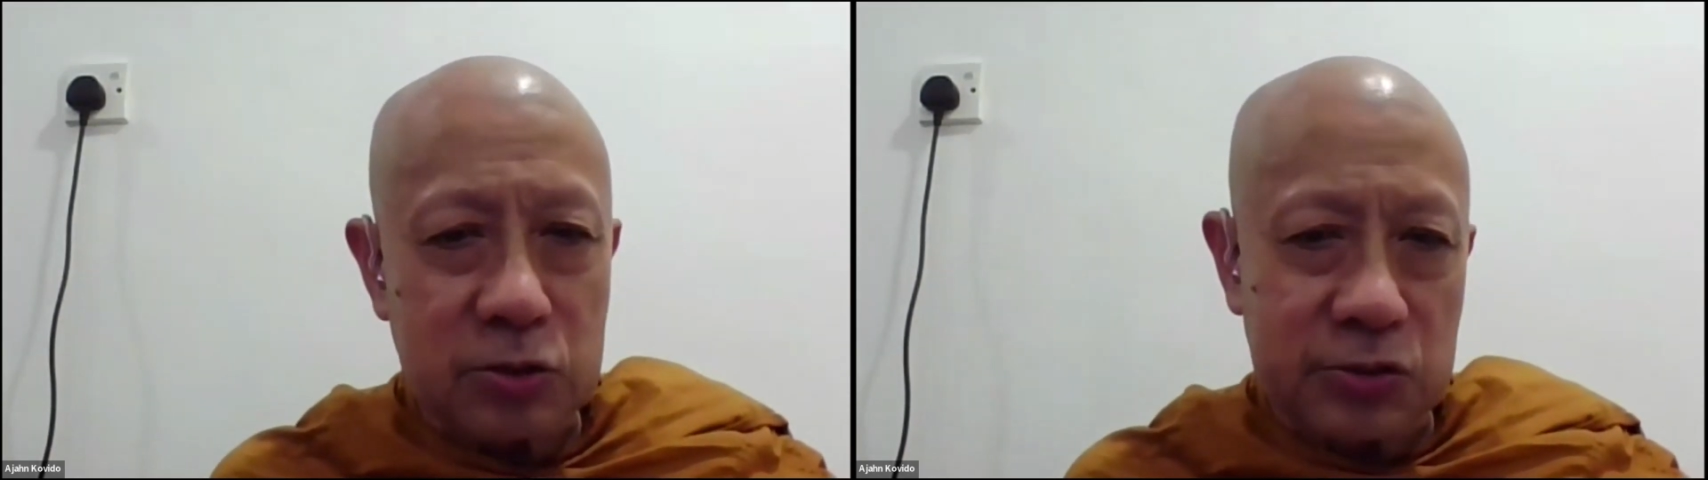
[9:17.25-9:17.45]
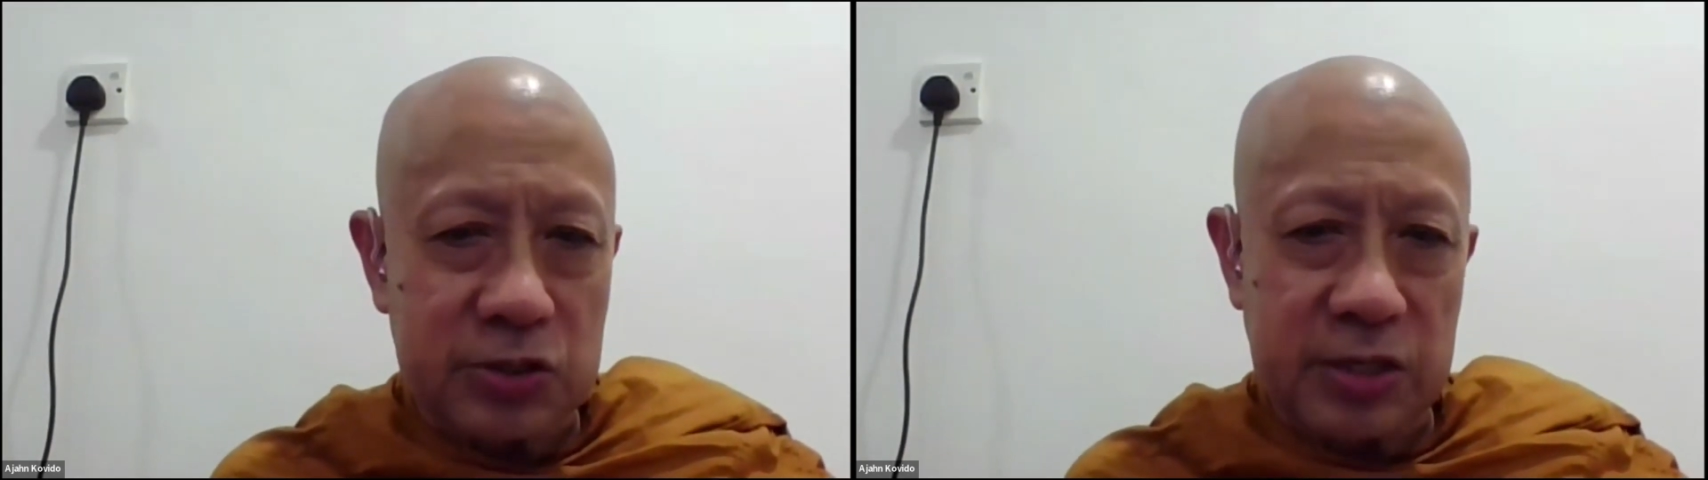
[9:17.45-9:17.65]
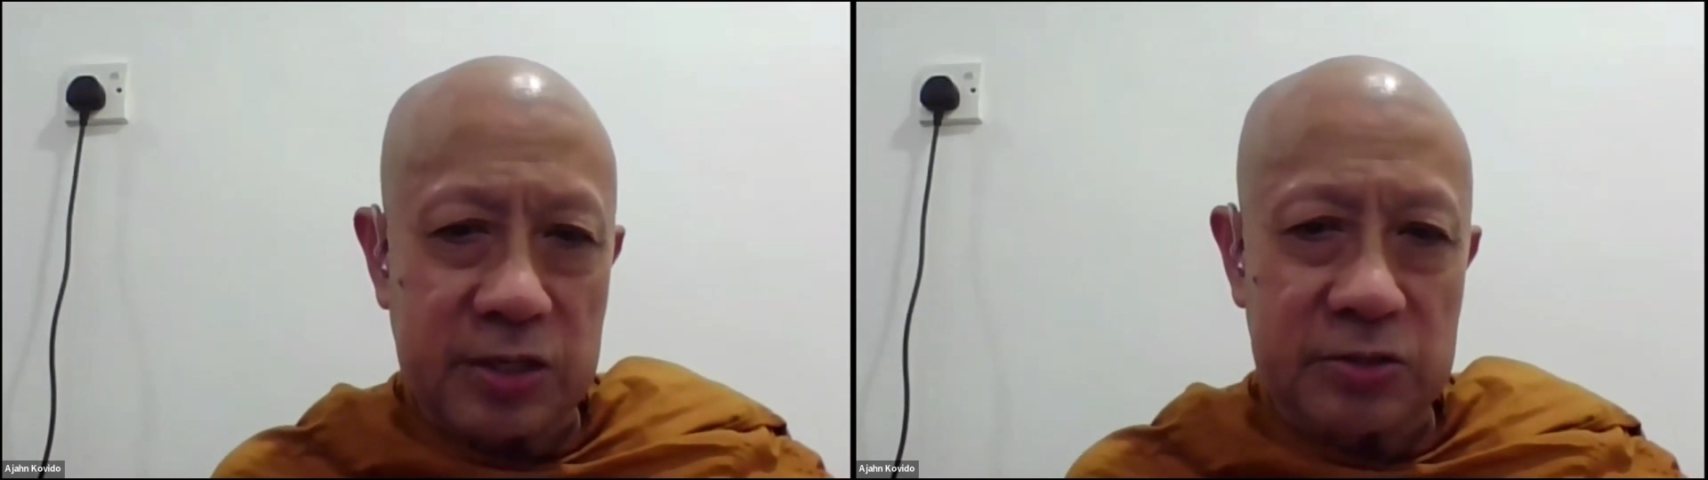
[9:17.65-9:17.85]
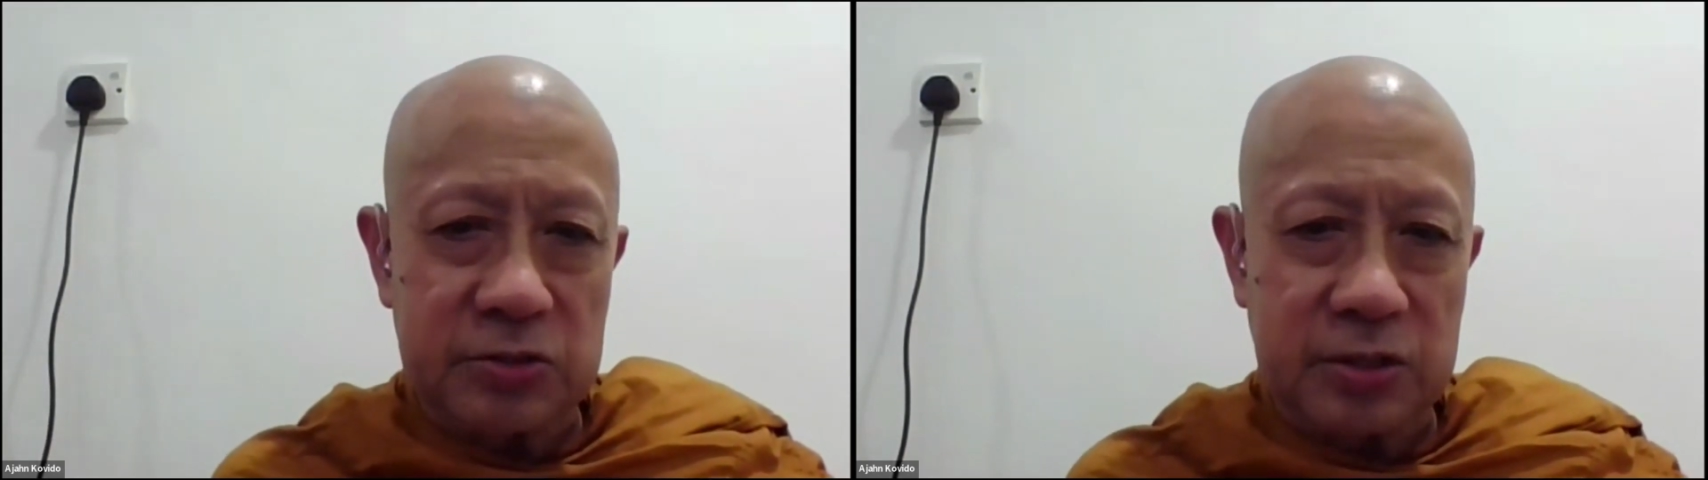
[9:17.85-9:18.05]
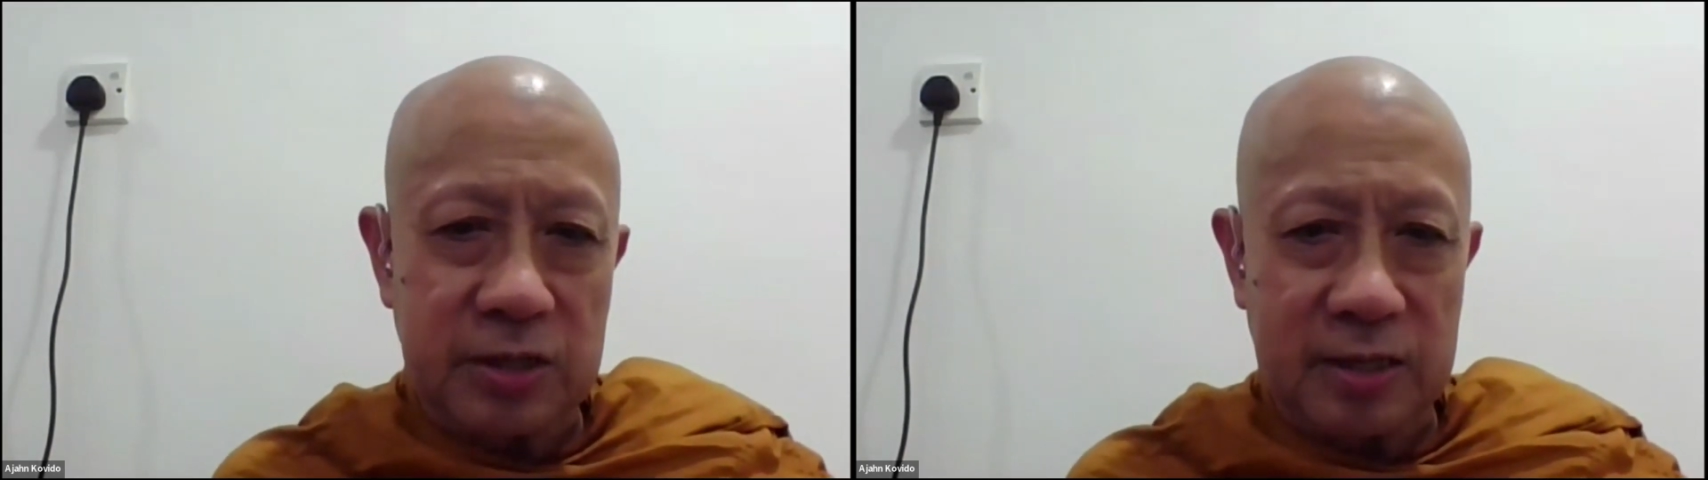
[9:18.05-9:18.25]
to
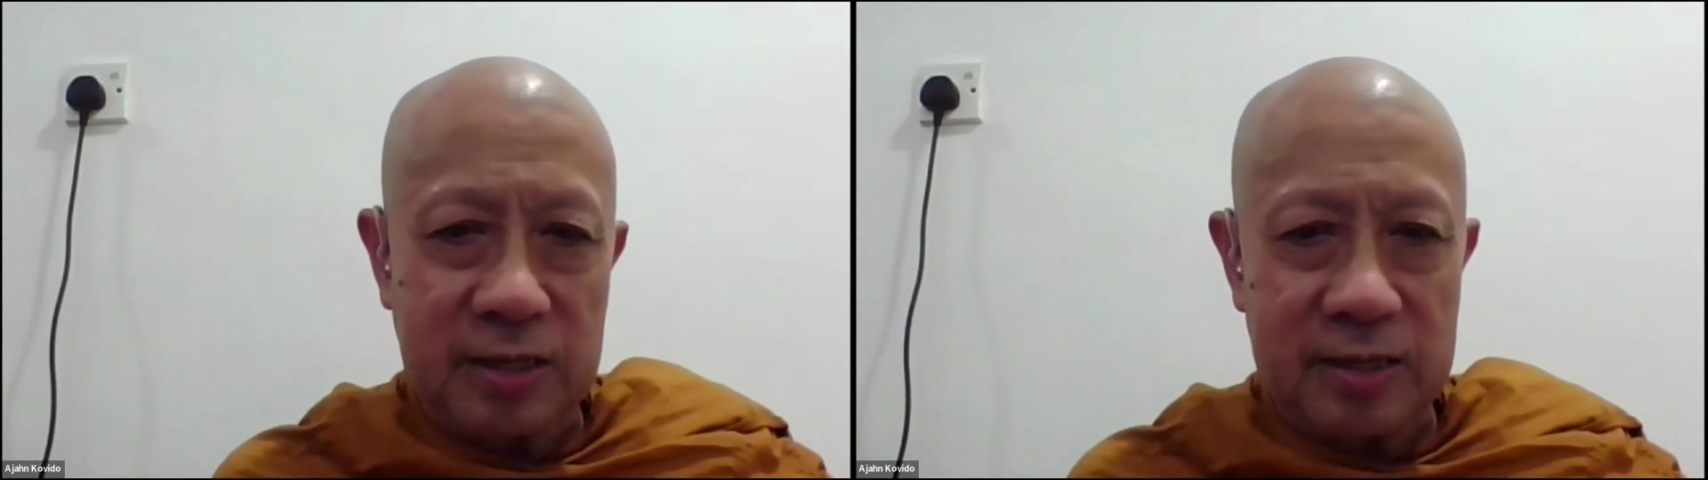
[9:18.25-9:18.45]
change that.